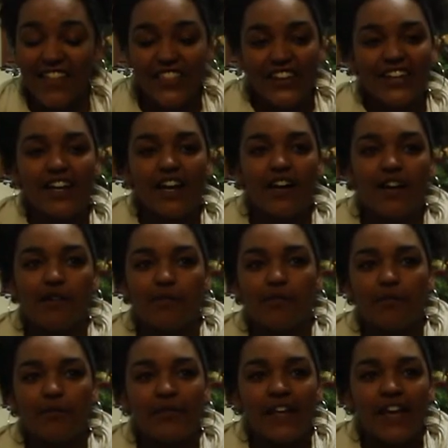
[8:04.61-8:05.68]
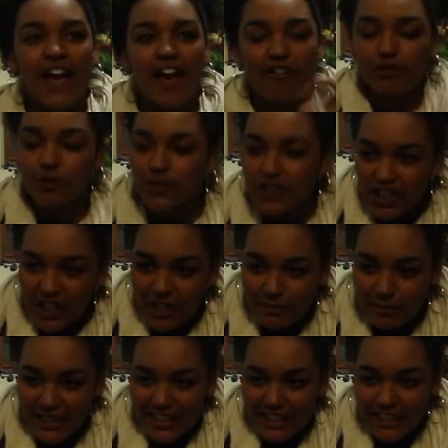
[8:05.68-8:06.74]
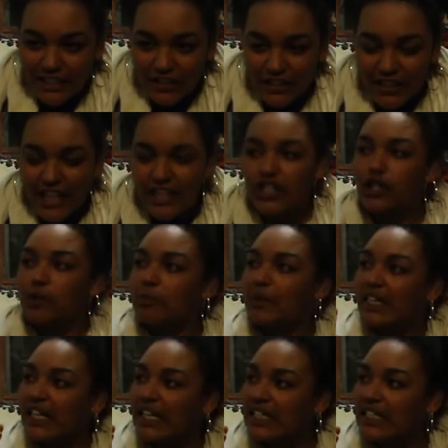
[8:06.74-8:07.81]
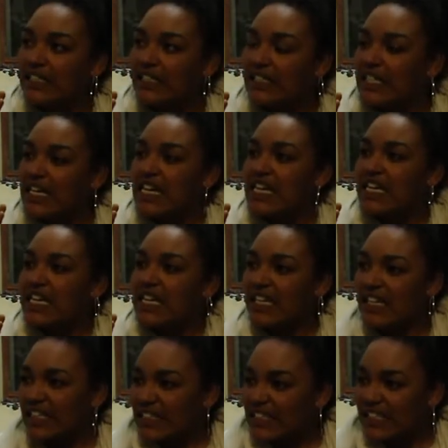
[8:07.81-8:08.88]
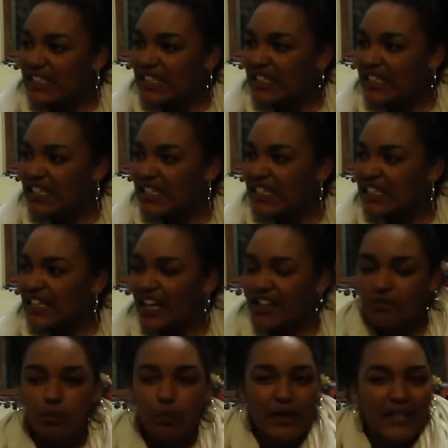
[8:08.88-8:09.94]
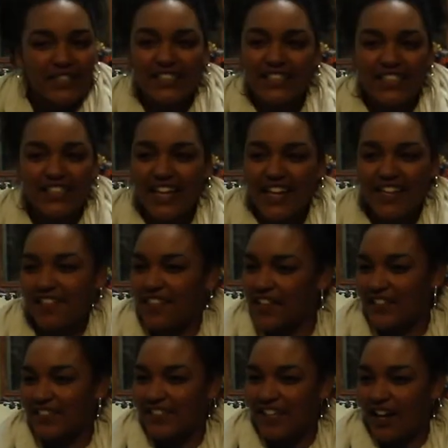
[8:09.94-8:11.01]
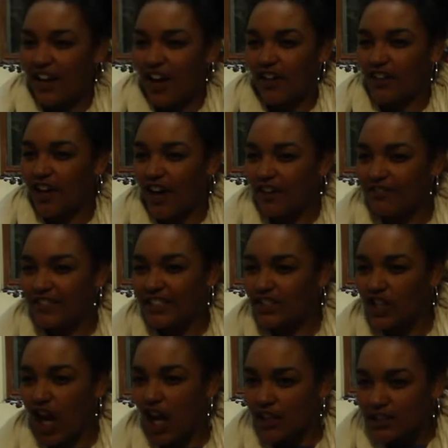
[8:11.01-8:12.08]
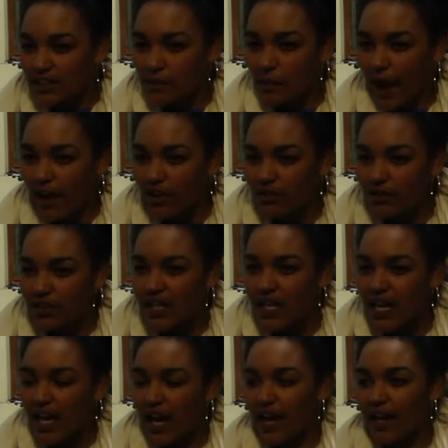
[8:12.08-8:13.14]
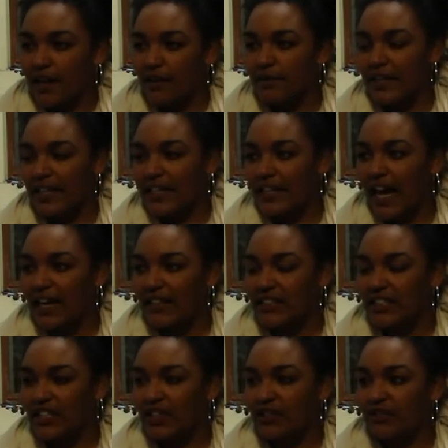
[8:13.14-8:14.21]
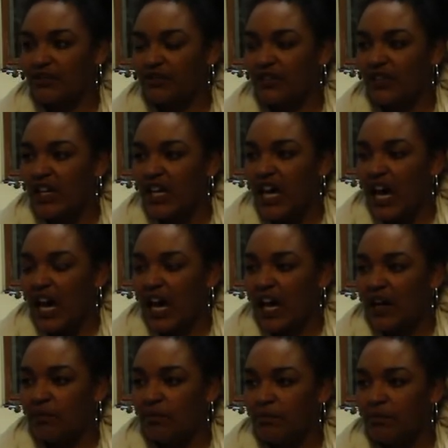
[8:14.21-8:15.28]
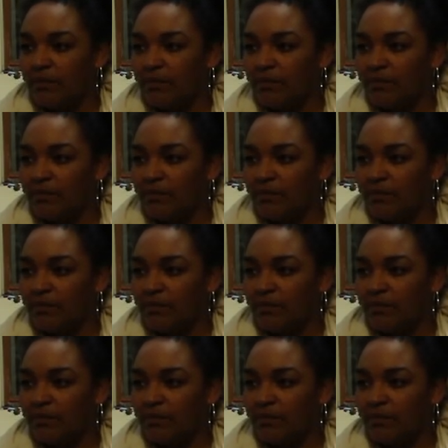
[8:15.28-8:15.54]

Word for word: I think um, everyone should come see Legal Tender because it kind of brings to light things that aren't often talked about. Um, it kind of, um,